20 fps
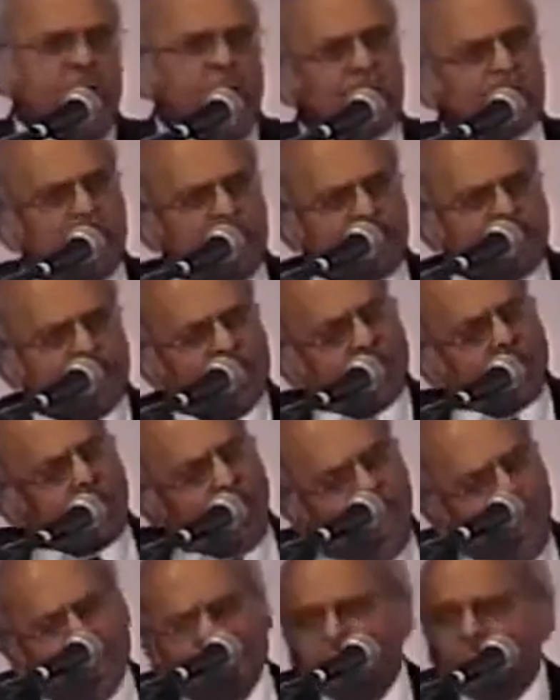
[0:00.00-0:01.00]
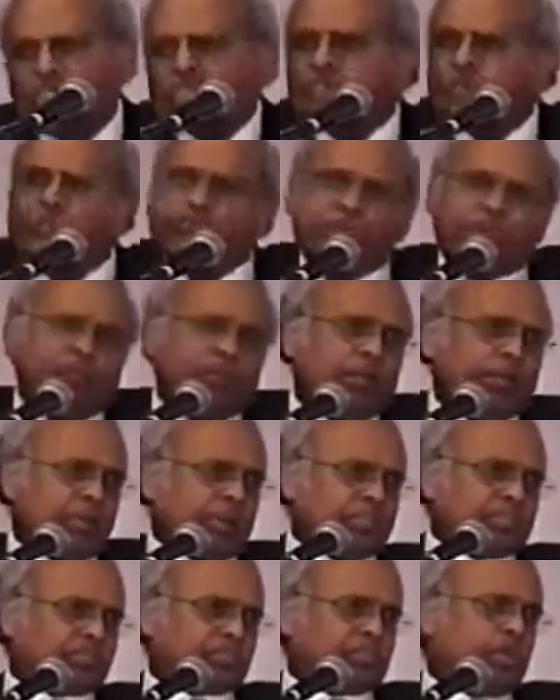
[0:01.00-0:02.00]
however large its
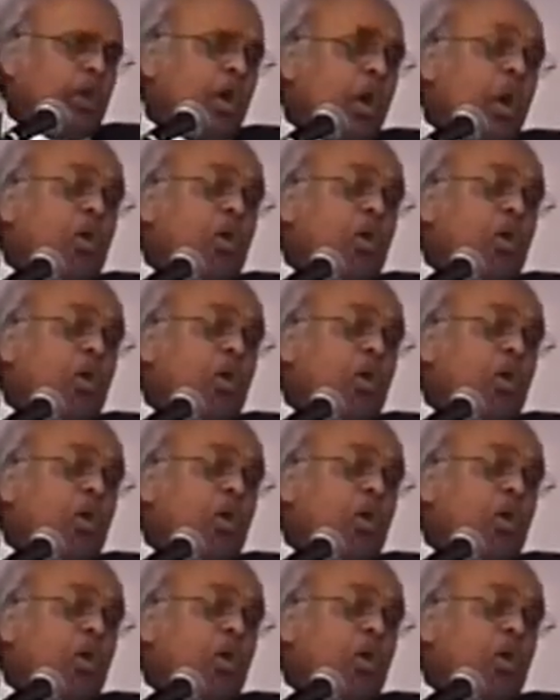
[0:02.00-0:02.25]
buildings,